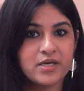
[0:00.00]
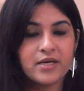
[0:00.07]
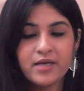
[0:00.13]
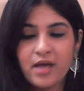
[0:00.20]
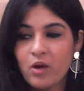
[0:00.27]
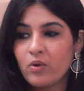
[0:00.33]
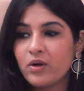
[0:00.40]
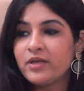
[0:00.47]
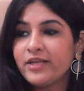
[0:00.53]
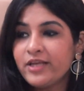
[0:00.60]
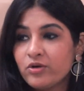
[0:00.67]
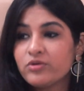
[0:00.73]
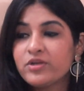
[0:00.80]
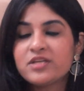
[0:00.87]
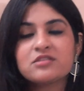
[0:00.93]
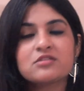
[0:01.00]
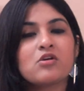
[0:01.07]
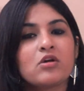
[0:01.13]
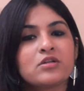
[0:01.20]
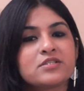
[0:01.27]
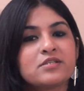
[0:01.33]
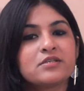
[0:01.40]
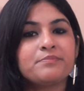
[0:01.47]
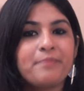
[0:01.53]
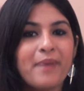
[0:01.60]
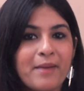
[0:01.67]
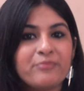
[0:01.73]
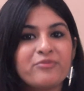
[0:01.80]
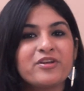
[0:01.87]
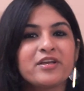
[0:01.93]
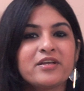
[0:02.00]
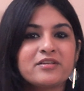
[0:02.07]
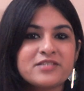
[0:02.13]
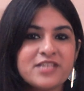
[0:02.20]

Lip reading: Now, a Leo needs constant pampering and